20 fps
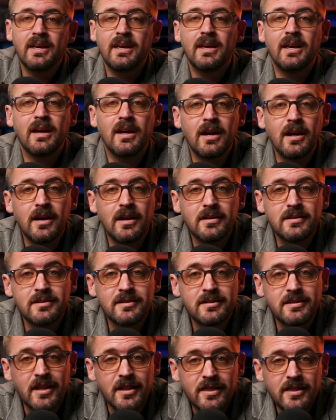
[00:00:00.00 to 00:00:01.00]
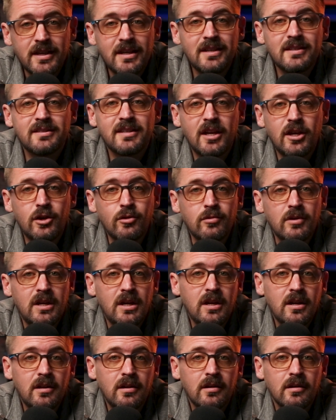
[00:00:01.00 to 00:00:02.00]
is the things that you
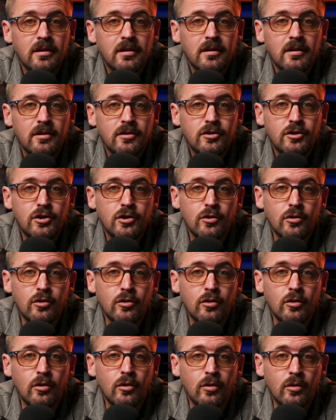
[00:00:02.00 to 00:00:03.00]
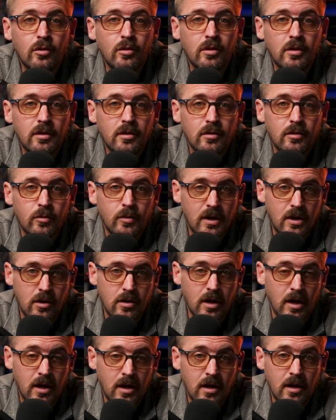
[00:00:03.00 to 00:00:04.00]
need to
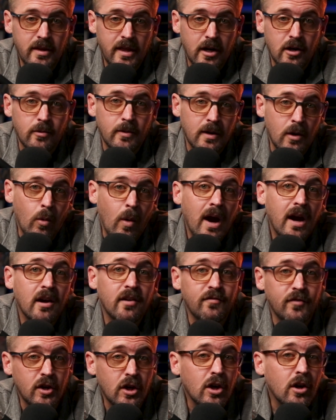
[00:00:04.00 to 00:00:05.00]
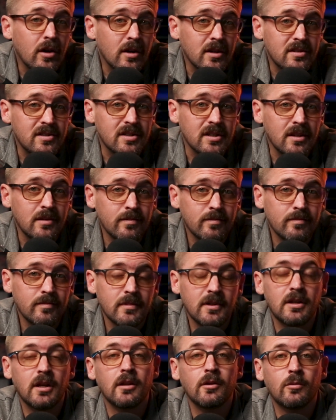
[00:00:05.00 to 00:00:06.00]
that are required for currency.
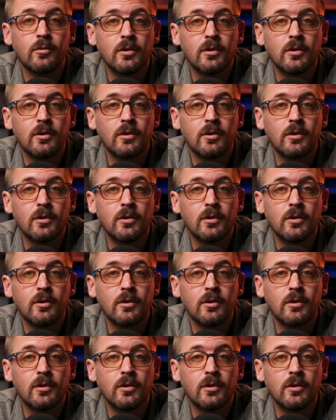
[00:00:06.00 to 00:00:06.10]
In other